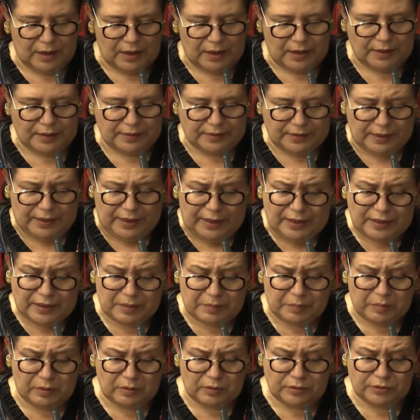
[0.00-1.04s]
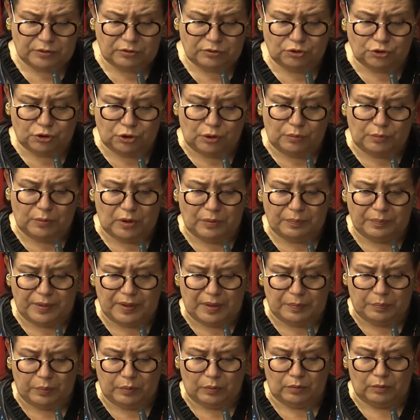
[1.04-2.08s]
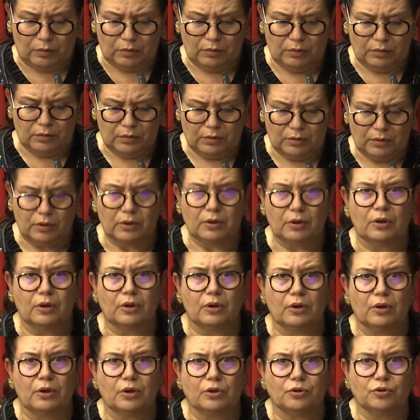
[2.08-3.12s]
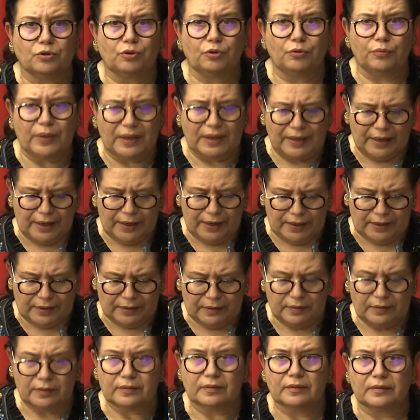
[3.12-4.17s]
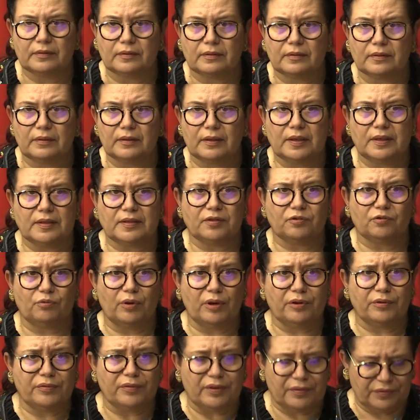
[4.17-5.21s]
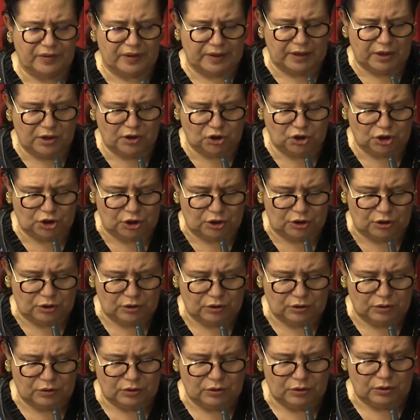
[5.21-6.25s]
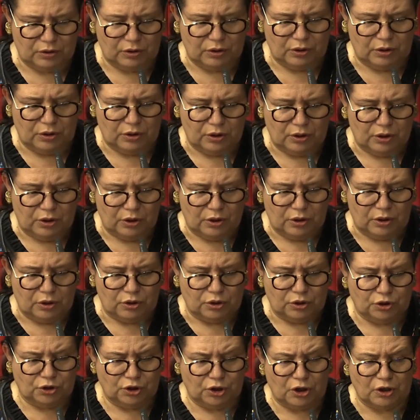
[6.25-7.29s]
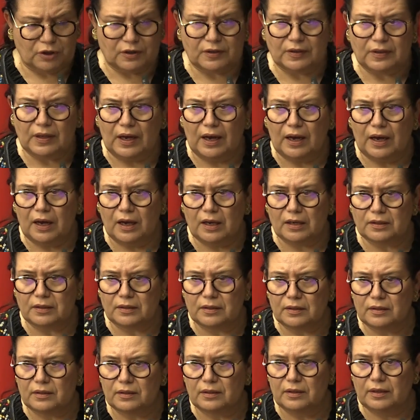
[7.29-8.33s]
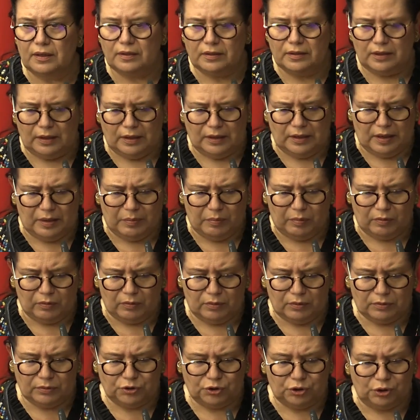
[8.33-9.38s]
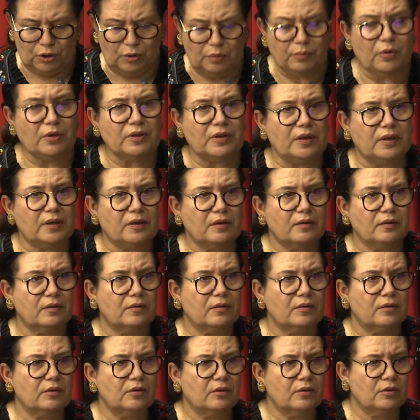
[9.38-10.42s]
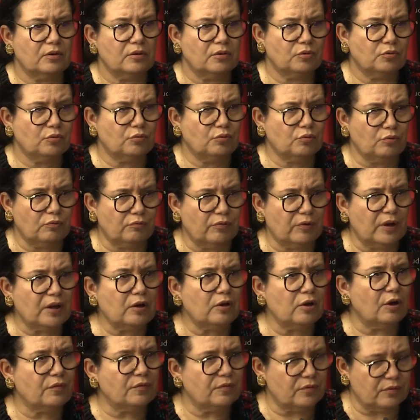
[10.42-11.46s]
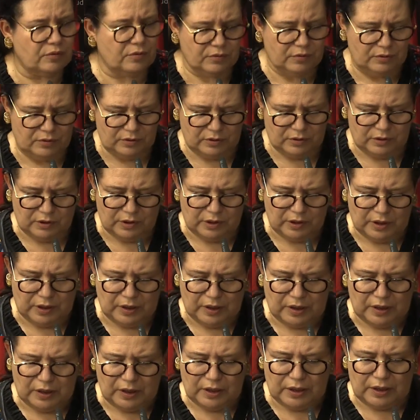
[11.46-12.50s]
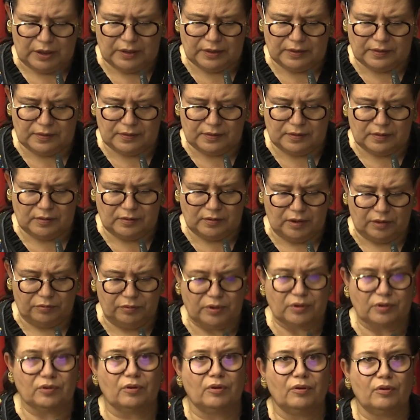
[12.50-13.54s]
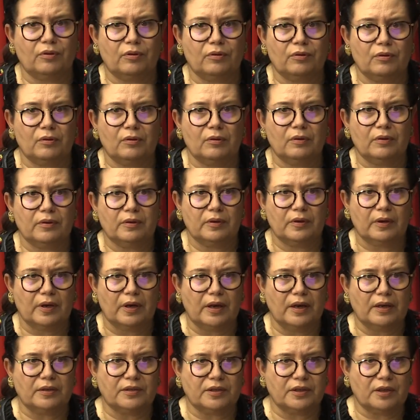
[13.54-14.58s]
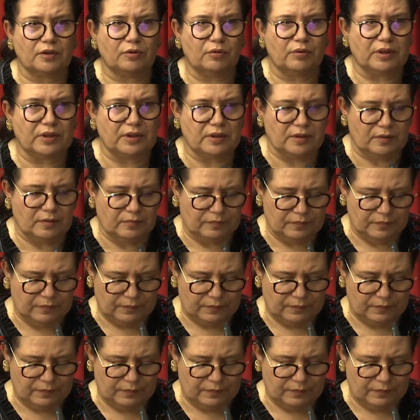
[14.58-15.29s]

It enabled the German people to regain its reunification, just as it enabled Germany to recover its territorial integrity.